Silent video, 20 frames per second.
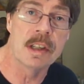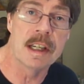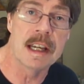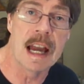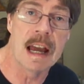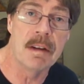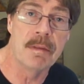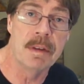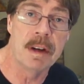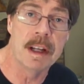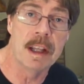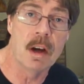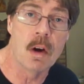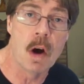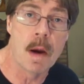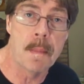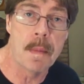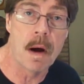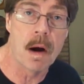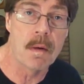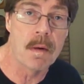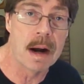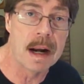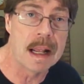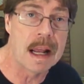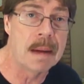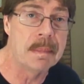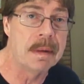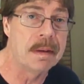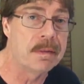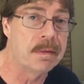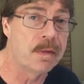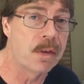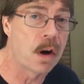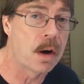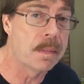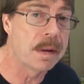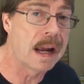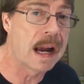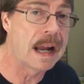He got a video up already. I'm even
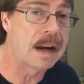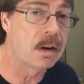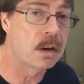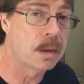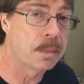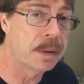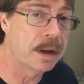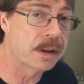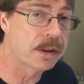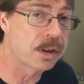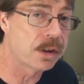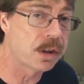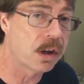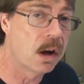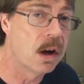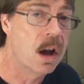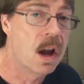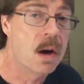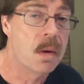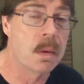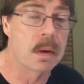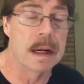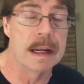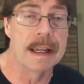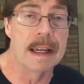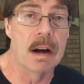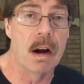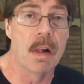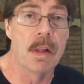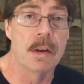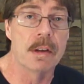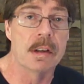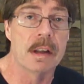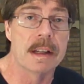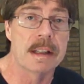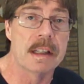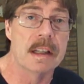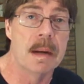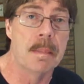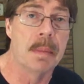far behind on the picture. So we're going to get all those
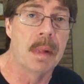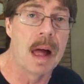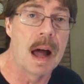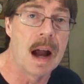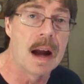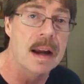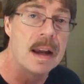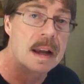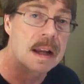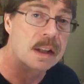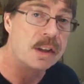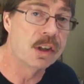links in the blog.